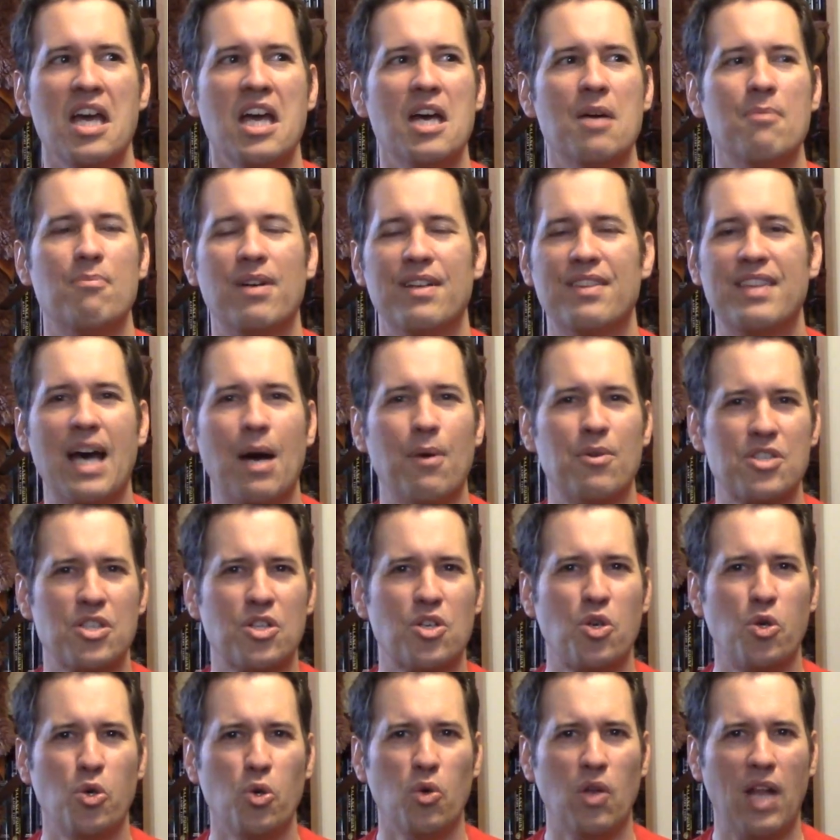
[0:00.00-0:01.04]
But that was a
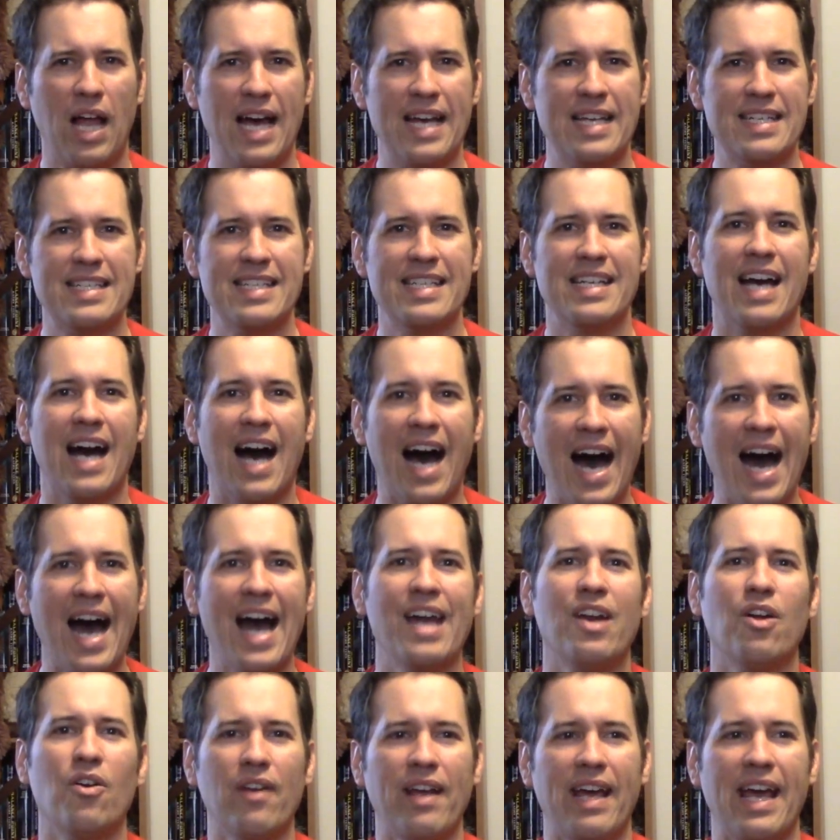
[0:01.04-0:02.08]
cool idea.
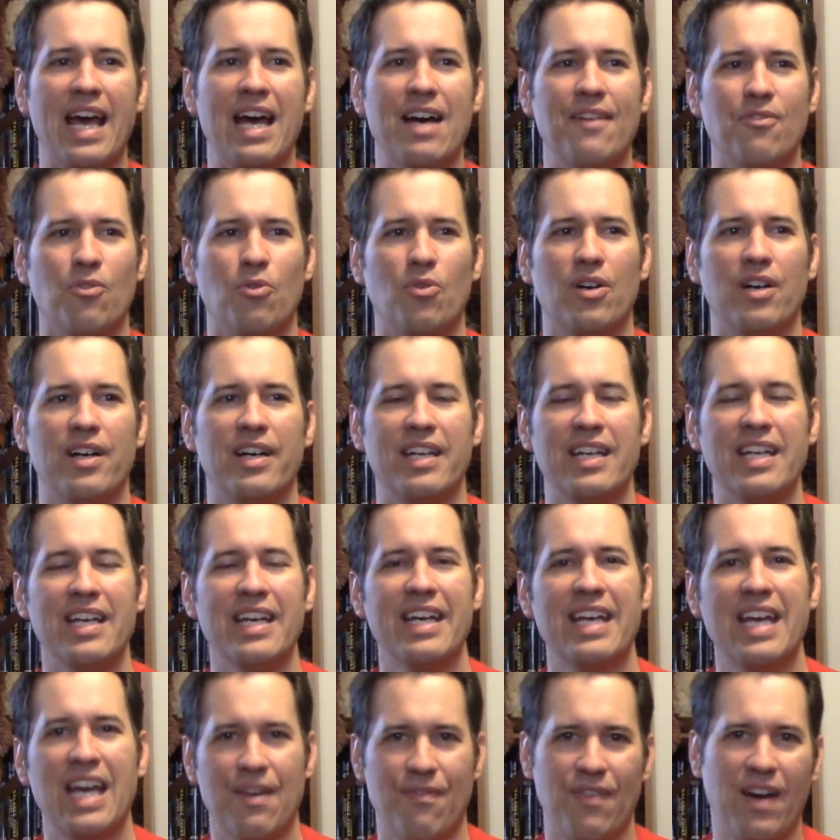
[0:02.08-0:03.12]
I don't have one.
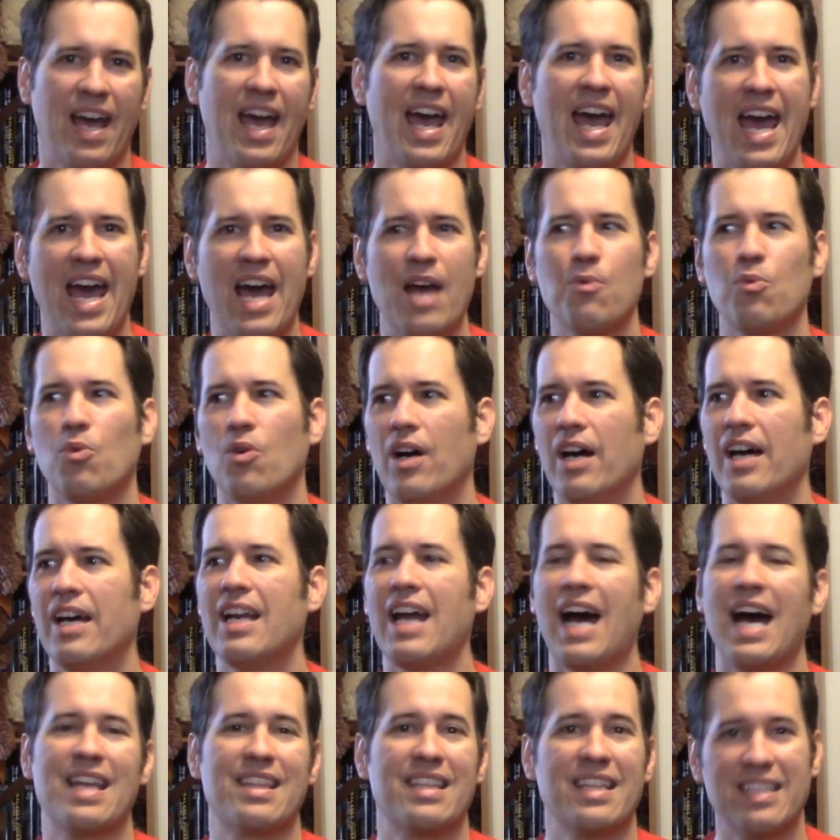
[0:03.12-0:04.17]
If I had one,
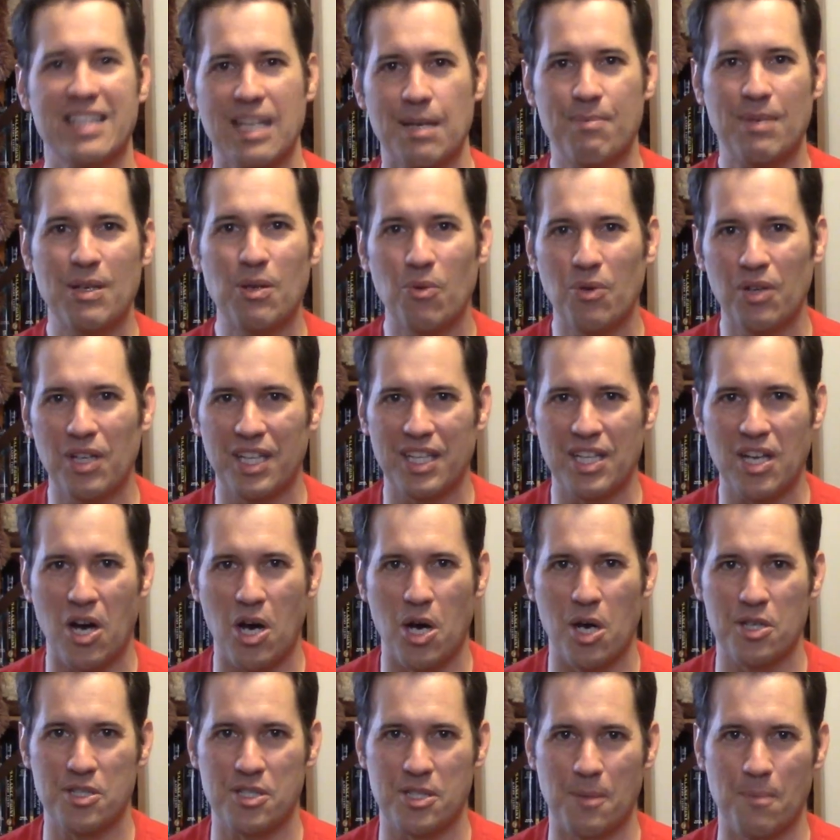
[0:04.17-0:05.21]
I think that'd be really
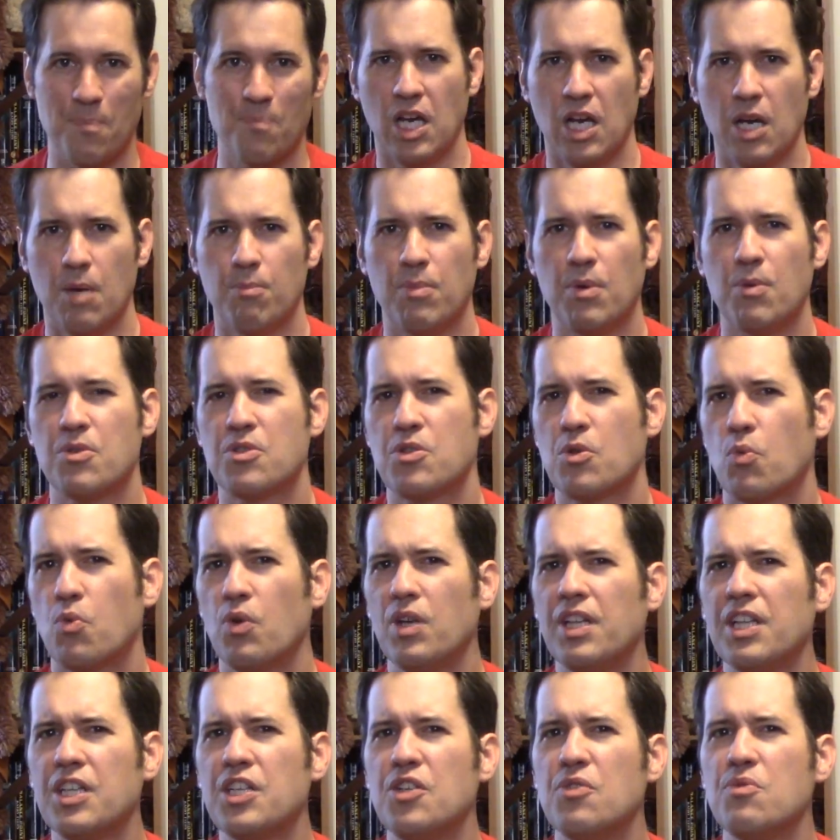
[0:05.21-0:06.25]
awesome. But it was a
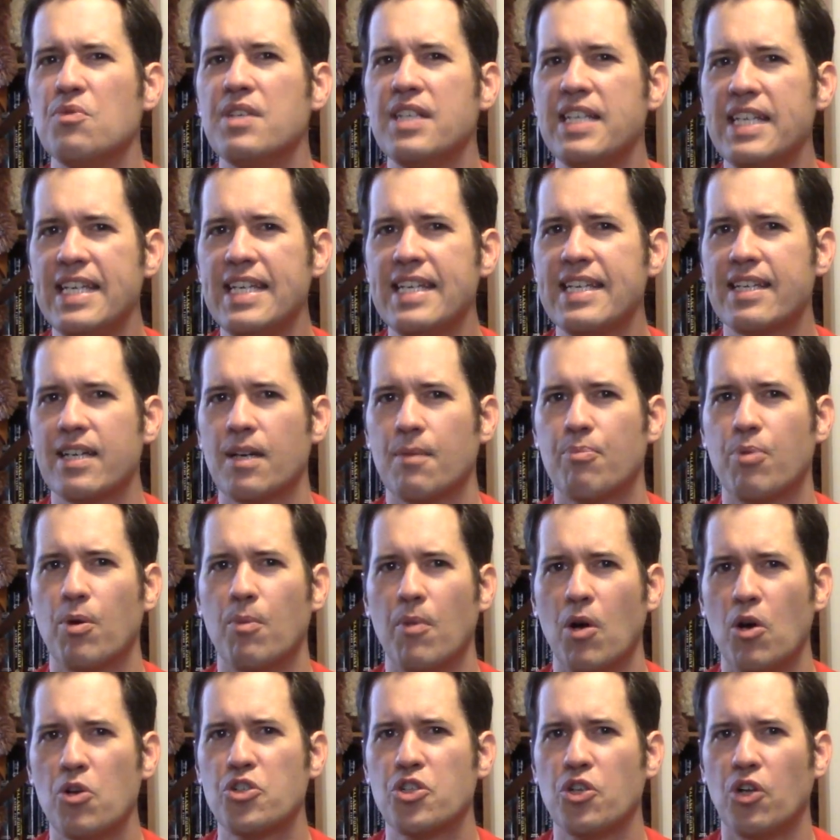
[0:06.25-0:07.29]
really unique
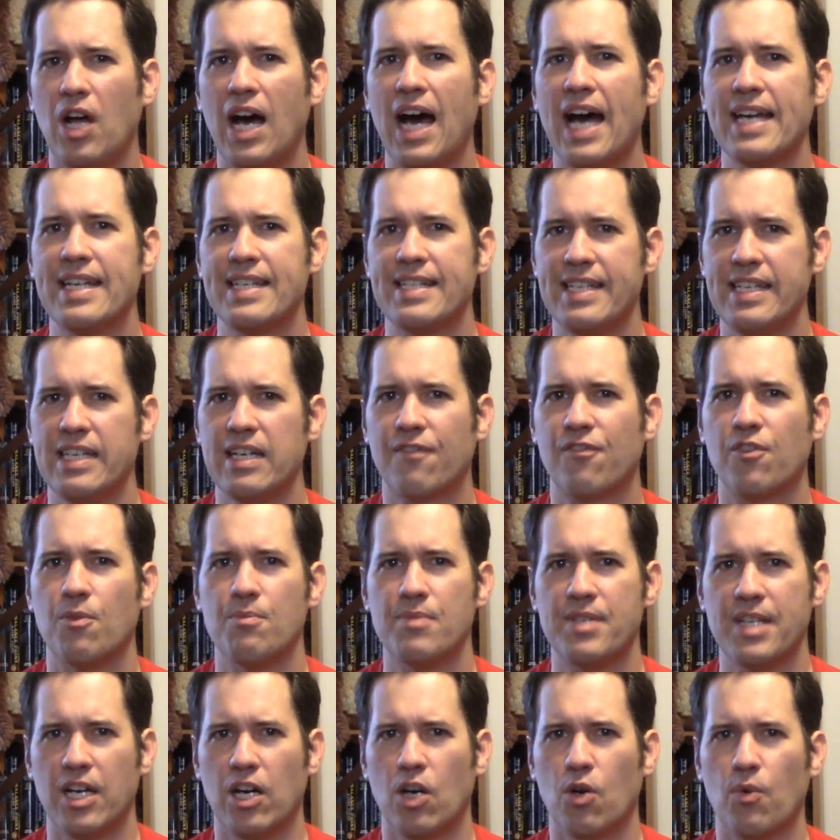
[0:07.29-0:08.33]
promotional idea from
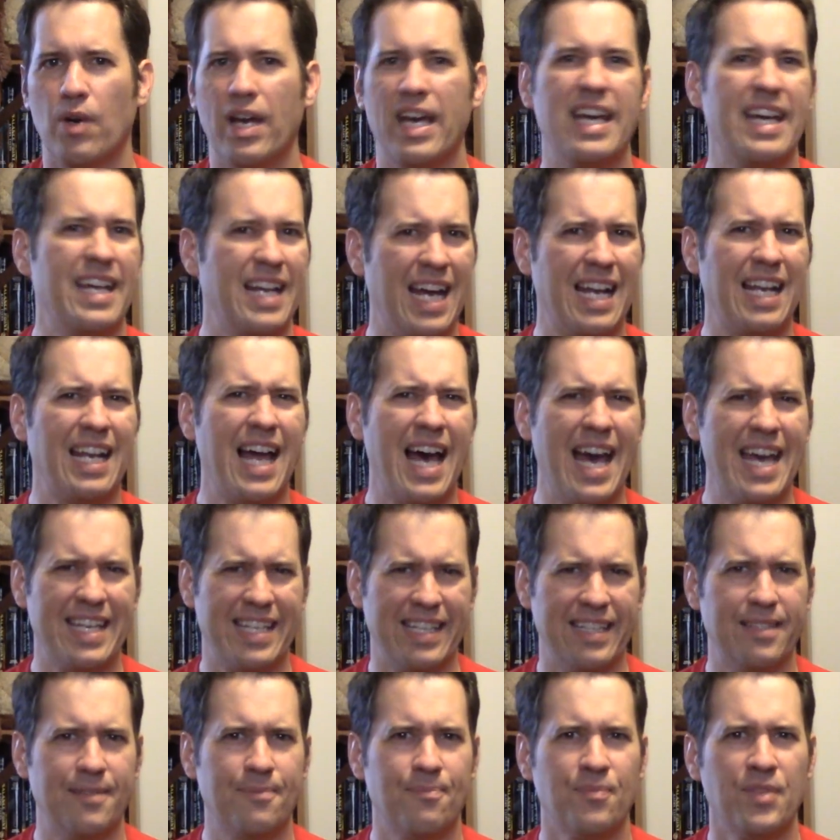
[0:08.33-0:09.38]
Del Rey, and I like
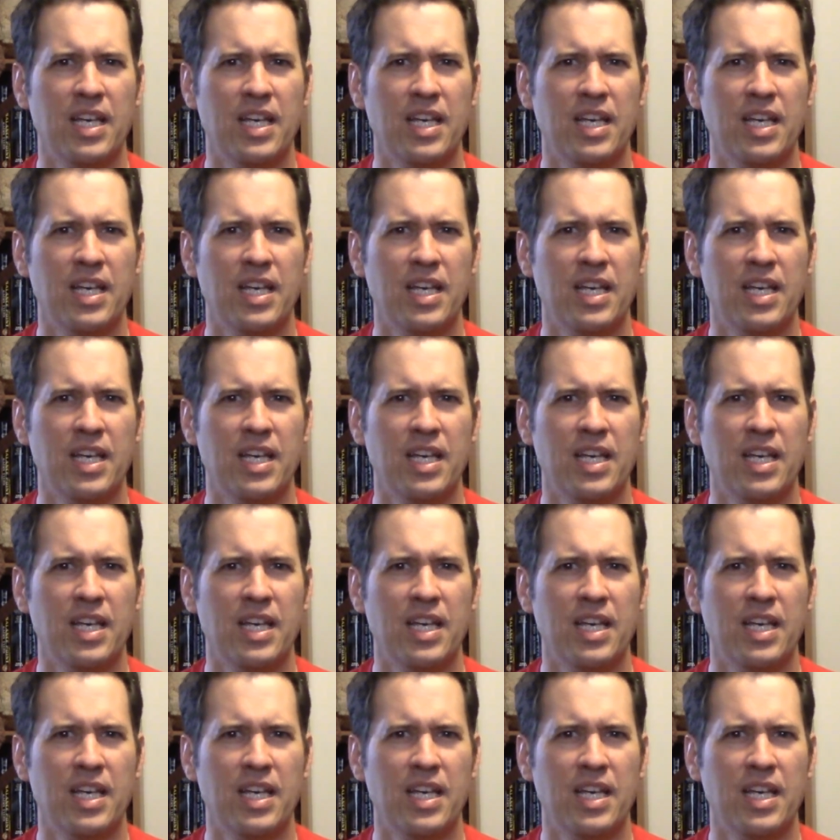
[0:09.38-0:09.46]
it.